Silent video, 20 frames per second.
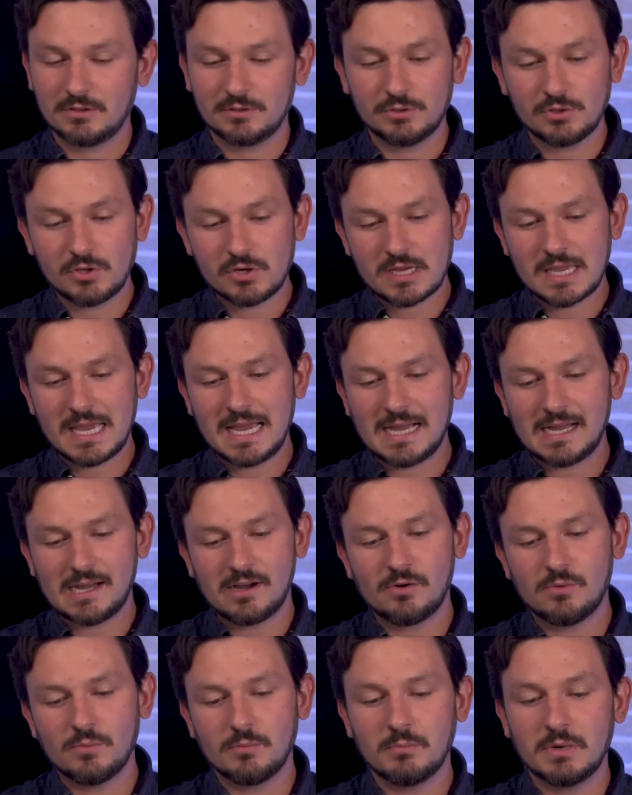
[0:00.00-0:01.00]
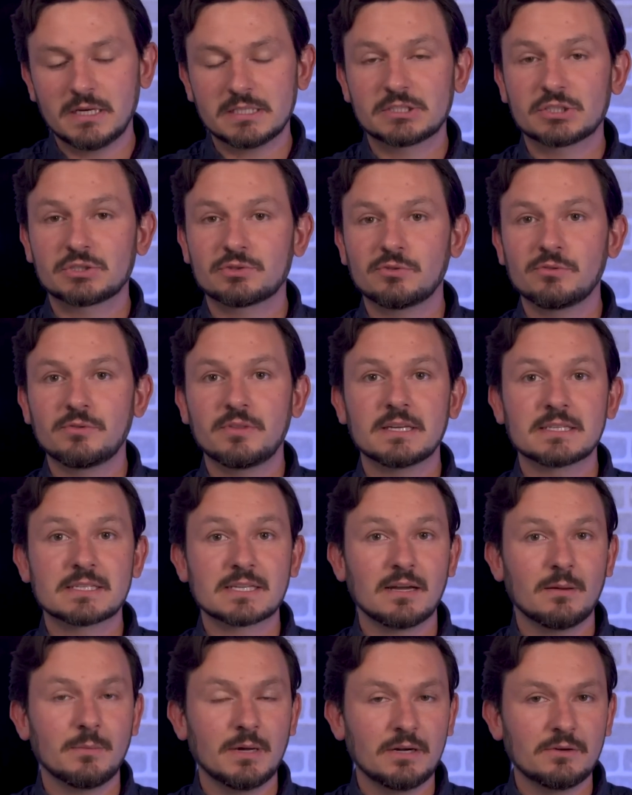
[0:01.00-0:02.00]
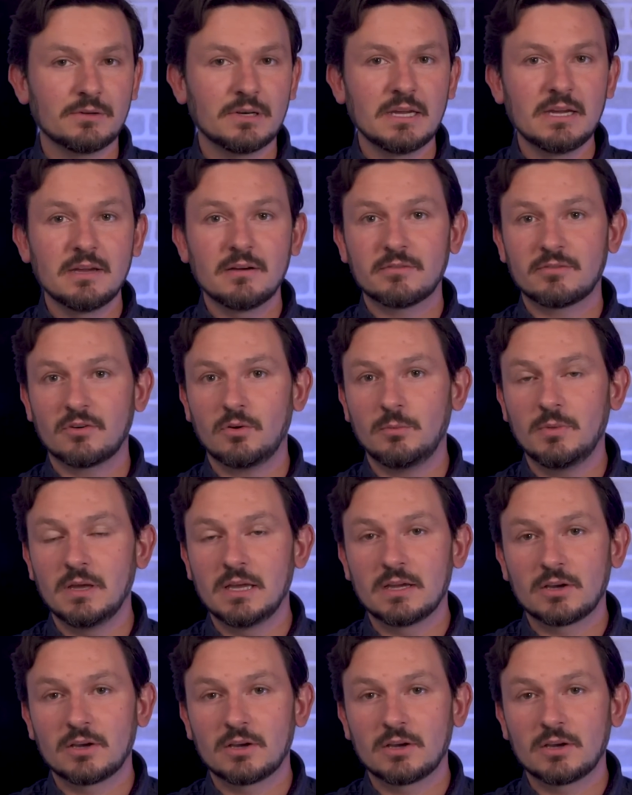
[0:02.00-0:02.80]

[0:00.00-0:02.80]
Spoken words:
Look how much truth has come out from